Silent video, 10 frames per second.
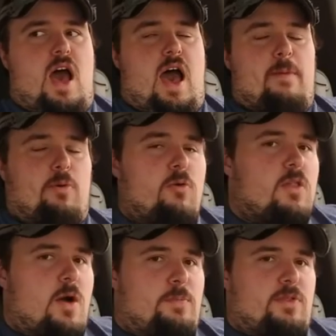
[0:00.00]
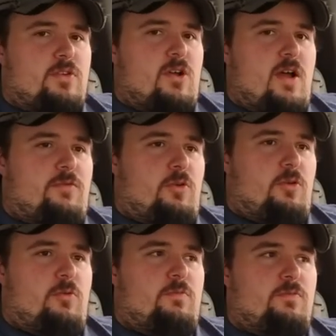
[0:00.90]
I pull up in the drive
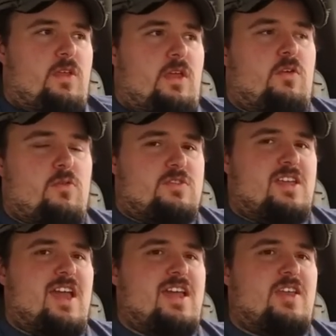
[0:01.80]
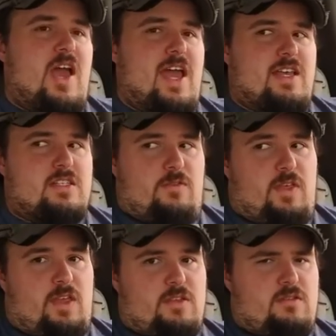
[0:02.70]
through and of course they had to ask if
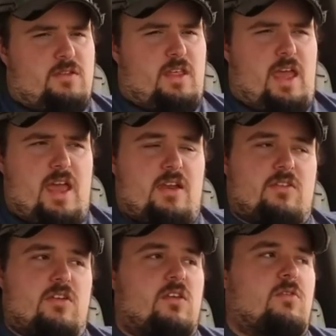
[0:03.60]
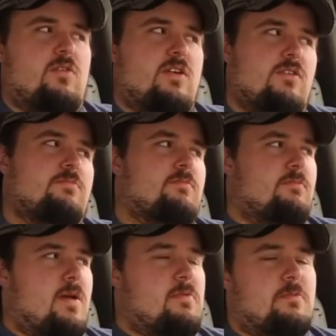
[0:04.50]
they could they had it. So I was like, well,
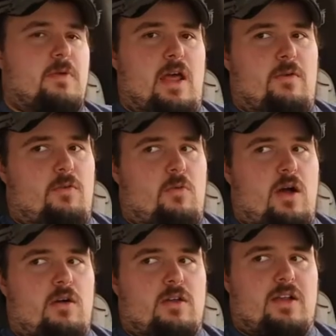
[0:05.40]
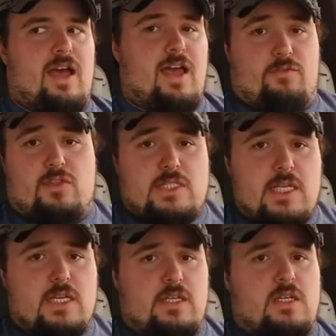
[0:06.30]
maybe it's out for a while, and I haven't
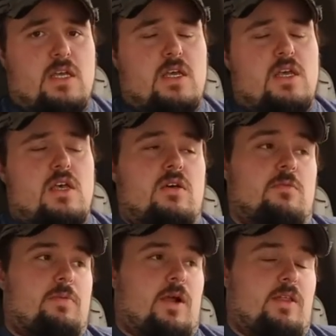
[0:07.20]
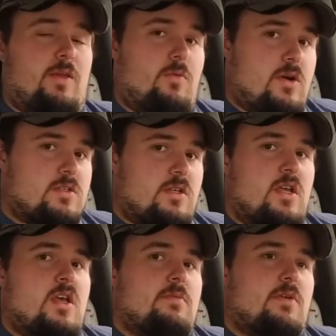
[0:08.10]
seen it. Apparently, it wasn't
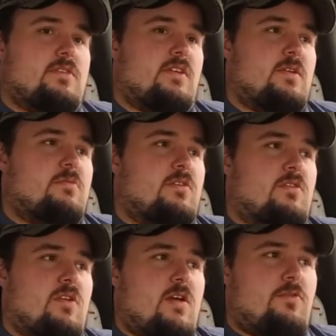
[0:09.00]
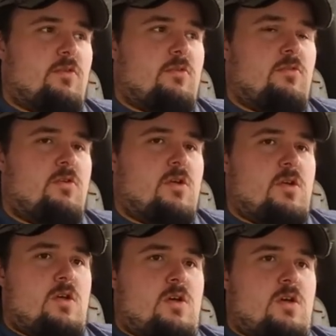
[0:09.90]
because I get up to the drive-through.
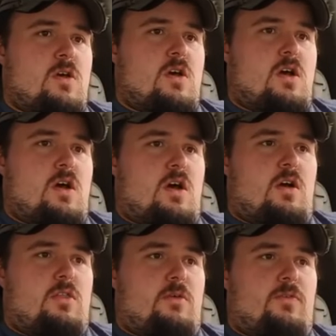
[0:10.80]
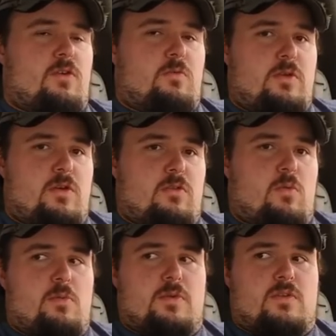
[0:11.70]
Uh, the first window, the
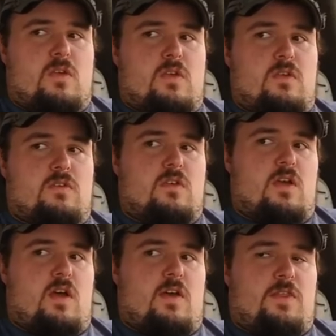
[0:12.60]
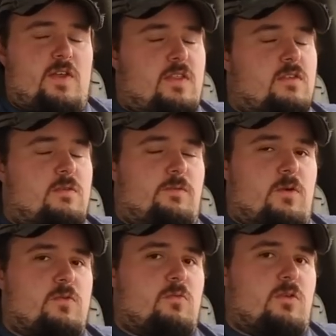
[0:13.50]
woman says, "I think that's the
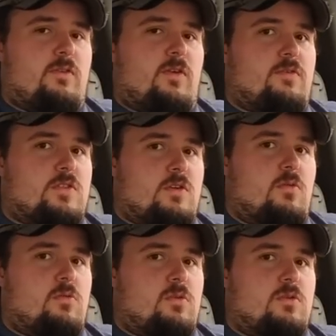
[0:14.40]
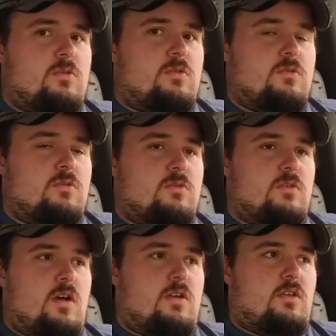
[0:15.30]
first one I've ever sold."
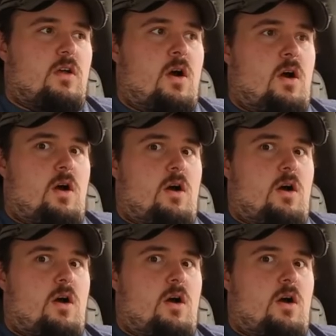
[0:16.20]
I was like, oh.